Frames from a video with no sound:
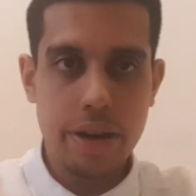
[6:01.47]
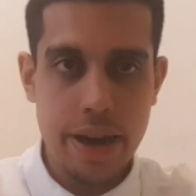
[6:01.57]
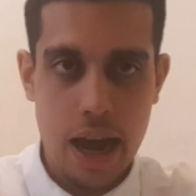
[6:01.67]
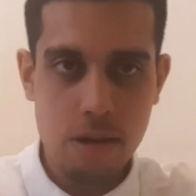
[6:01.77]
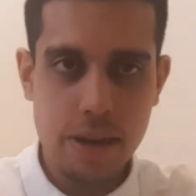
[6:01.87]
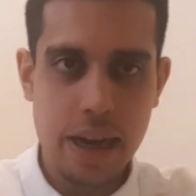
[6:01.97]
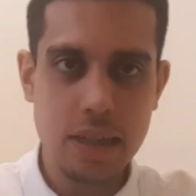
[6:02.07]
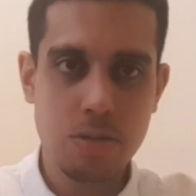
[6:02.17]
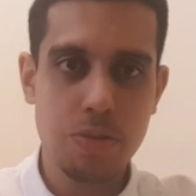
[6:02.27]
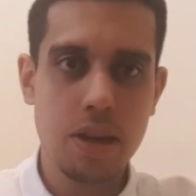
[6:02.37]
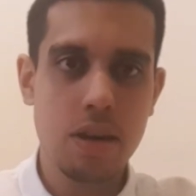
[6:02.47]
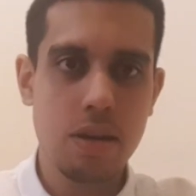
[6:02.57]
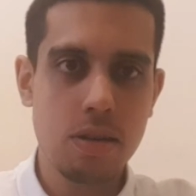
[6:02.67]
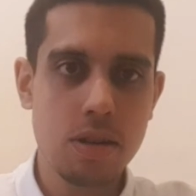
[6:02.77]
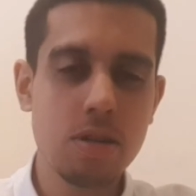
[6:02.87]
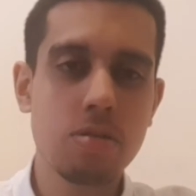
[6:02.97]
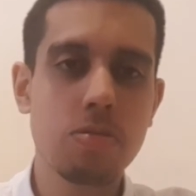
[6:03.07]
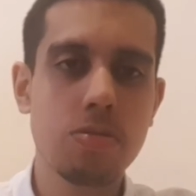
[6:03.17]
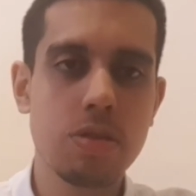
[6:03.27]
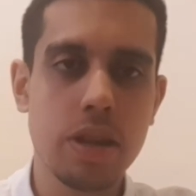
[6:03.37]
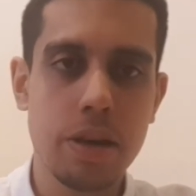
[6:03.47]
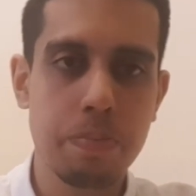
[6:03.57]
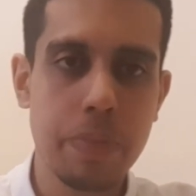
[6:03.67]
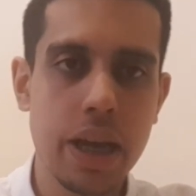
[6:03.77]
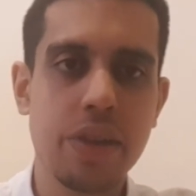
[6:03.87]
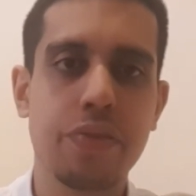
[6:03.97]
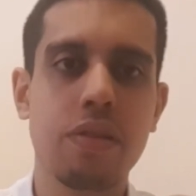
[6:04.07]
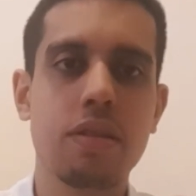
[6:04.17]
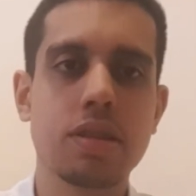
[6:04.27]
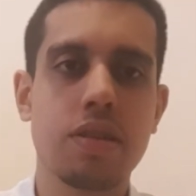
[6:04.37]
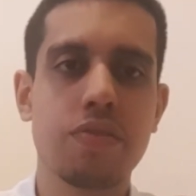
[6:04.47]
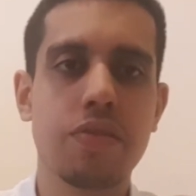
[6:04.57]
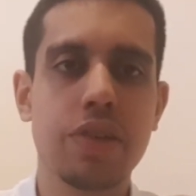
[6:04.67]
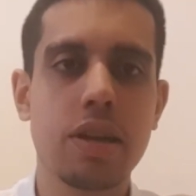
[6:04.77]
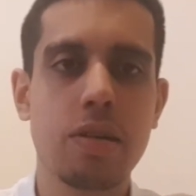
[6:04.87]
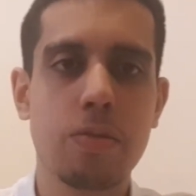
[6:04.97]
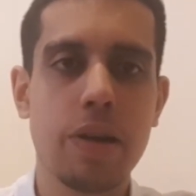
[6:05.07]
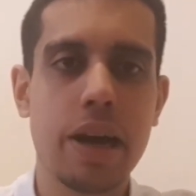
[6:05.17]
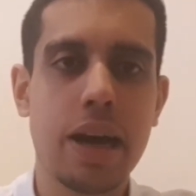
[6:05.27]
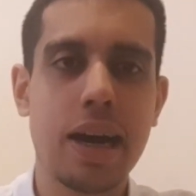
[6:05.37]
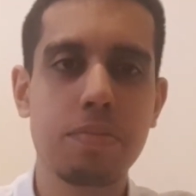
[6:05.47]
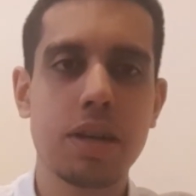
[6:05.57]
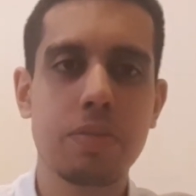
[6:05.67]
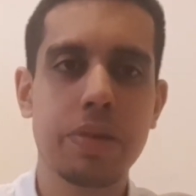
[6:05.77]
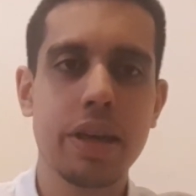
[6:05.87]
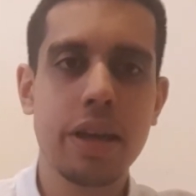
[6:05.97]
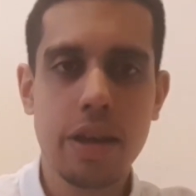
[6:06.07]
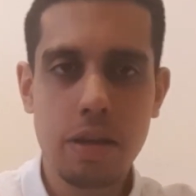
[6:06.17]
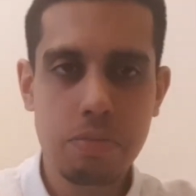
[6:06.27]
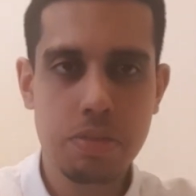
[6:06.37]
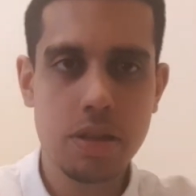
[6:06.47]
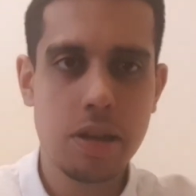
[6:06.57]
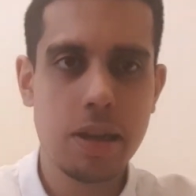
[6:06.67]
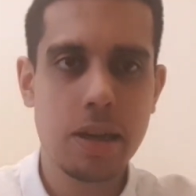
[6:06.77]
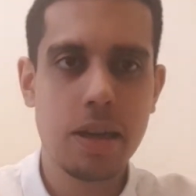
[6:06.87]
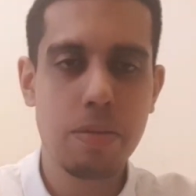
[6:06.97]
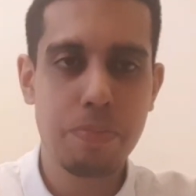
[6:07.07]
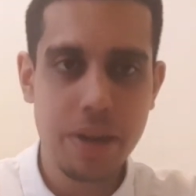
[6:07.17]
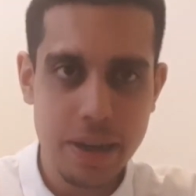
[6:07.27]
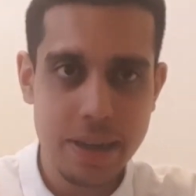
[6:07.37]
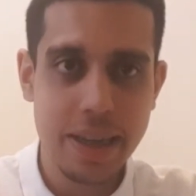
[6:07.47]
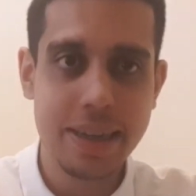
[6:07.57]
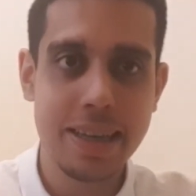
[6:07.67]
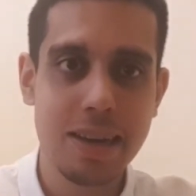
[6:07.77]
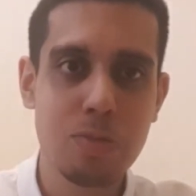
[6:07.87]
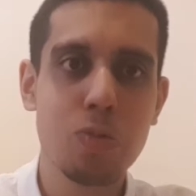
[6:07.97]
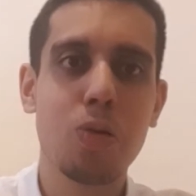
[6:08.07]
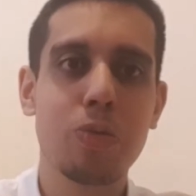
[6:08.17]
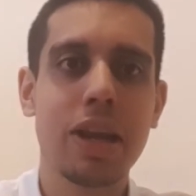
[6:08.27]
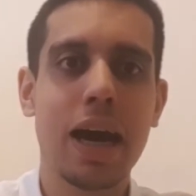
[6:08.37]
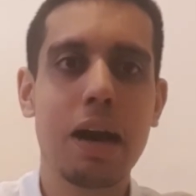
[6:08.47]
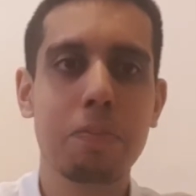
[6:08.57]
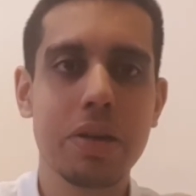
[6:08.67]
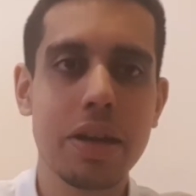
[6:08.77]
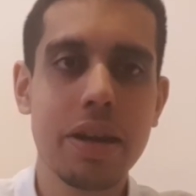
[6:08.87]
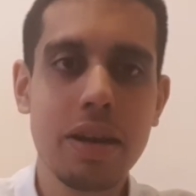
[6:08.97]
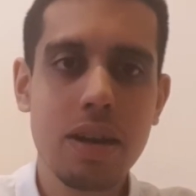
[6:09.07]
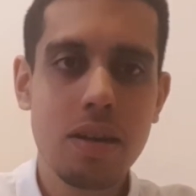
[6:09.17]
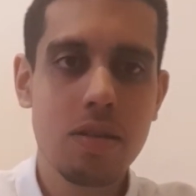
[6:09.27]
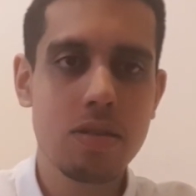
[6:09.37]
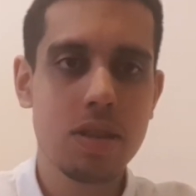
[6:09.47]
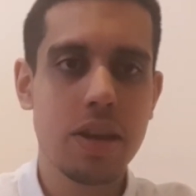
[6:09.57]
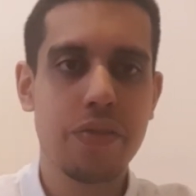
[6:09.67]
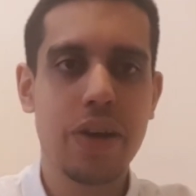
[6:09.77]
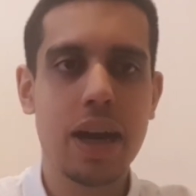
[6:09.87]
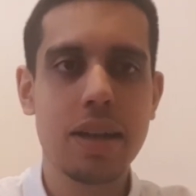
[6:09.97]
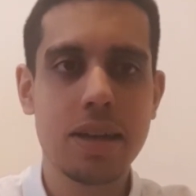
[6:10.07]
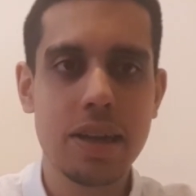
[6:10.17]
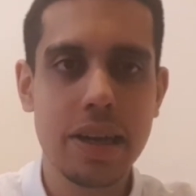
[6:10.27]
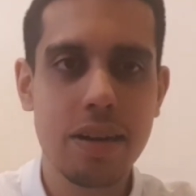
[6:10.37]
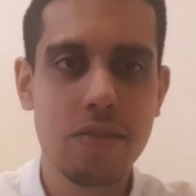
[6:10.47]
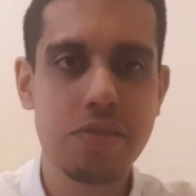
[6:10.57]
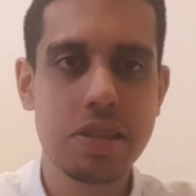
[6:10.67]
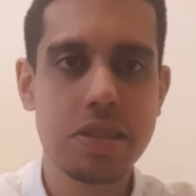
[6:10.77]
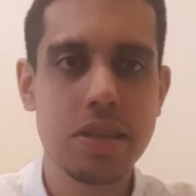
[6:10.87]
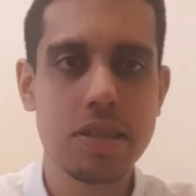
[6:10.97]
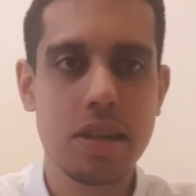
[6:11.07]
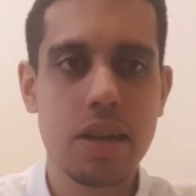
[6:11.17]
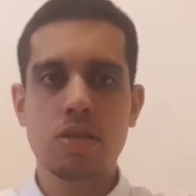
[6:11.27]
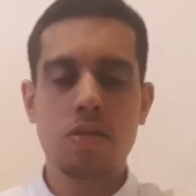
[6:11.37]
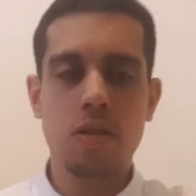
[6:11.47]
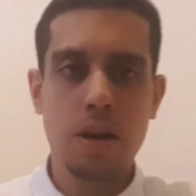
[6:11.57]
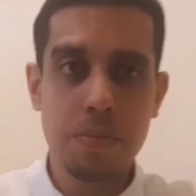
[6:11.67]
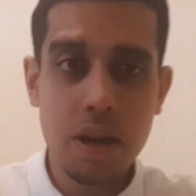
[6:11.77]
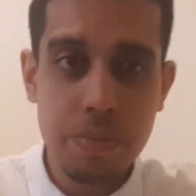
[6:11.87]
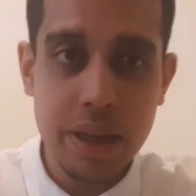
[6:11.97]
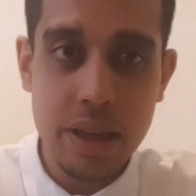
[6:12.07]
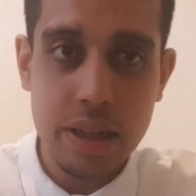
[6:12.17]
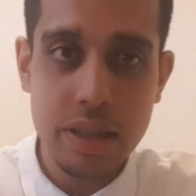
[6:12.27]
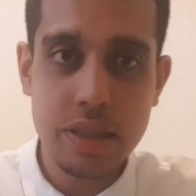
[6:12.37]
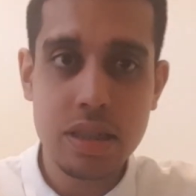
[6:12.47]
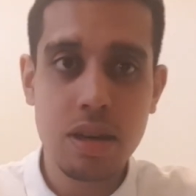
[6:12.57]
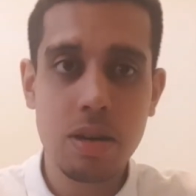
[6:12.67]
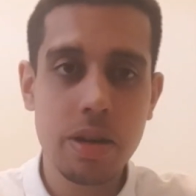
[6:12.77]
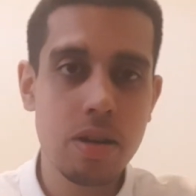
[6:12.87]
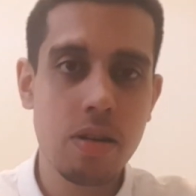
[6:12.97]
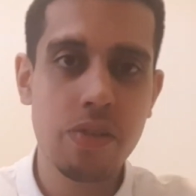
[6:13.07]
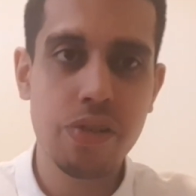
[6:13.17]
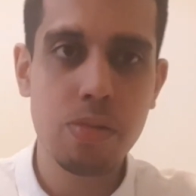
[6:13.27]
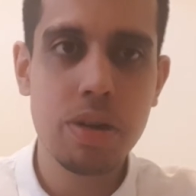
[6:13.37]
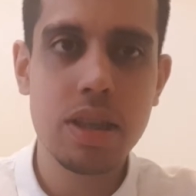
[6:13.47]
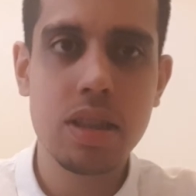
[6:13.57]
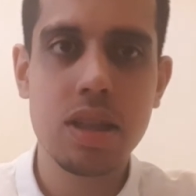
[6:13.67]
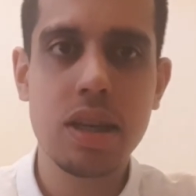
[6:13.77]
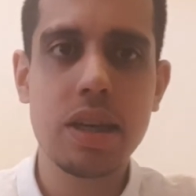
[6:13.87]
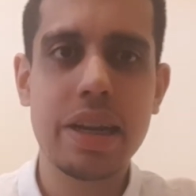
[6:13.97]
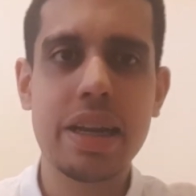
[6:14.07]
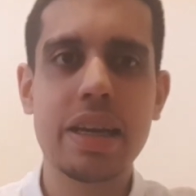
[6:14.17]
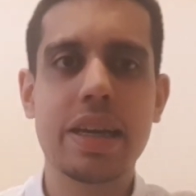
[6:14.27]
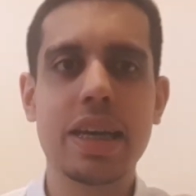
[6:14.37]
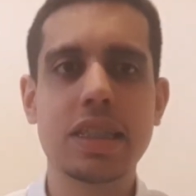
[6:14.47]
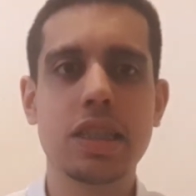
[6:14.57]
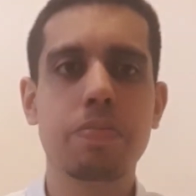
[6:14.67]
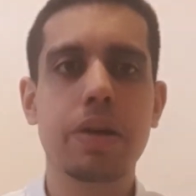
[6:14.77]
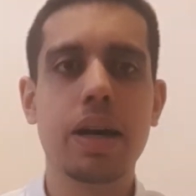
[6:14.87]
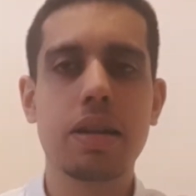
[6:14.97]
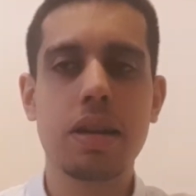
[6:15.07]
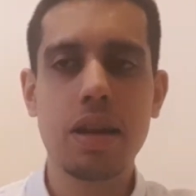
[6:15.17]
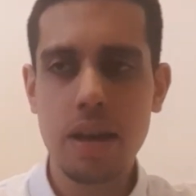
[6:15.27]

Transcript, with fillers: Now guys we are on to the main focus of the video where I'm going to be predict predicting what will happen on the final day of the season. So I'm going to be starting off with the relegation battle